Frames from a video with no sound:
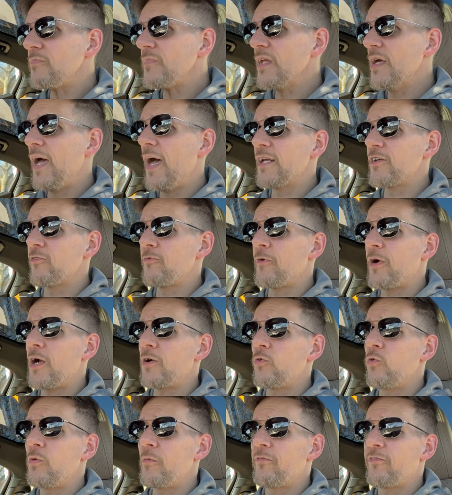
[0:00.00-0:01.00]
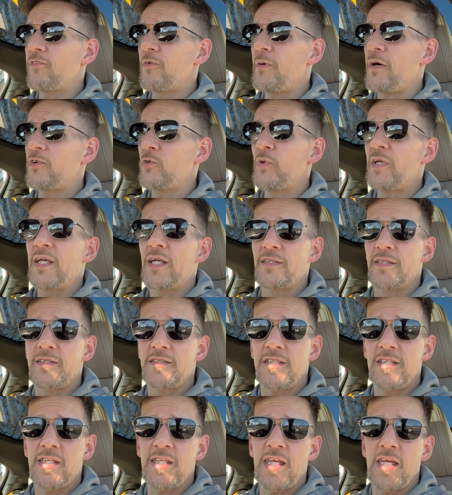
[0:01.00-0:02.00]
had it for about a week, and the
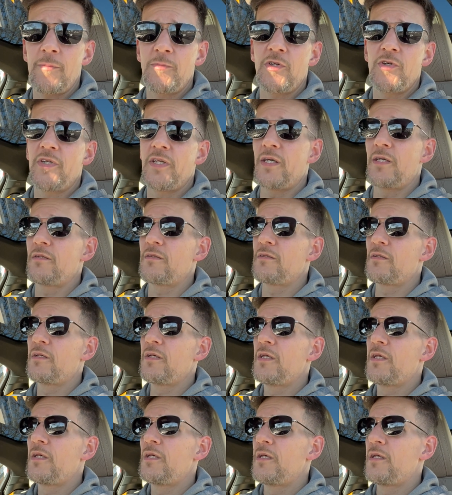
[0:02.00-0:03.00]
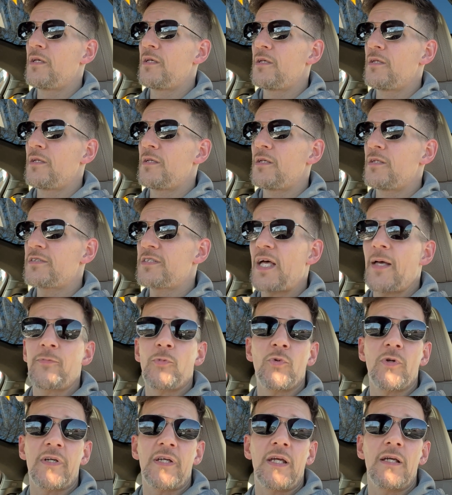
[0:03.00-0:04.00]
TCAM unit stopped
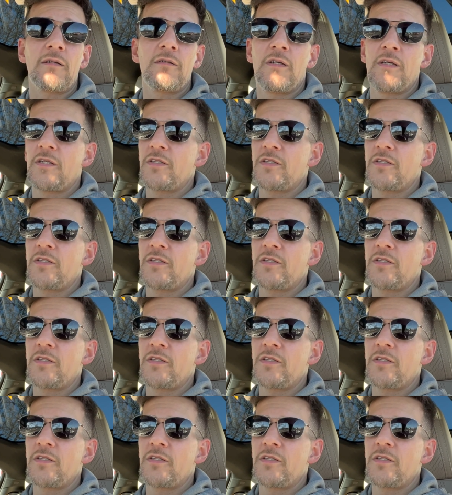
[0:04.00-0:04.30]
working.